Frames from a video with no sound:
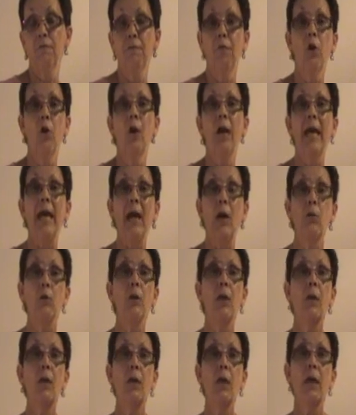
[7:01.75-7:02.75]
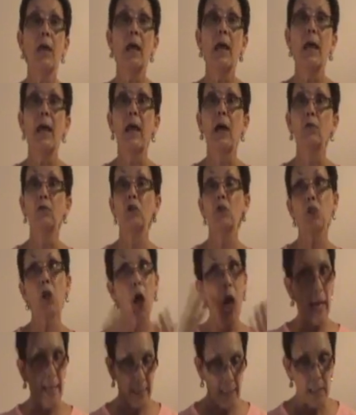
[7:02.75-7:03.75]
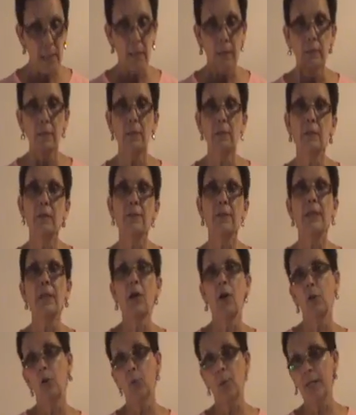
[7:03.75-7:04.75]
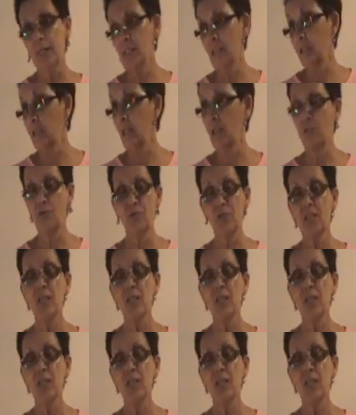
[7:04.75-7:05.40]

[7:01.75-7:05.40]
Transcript: far outshined the other waste collectors.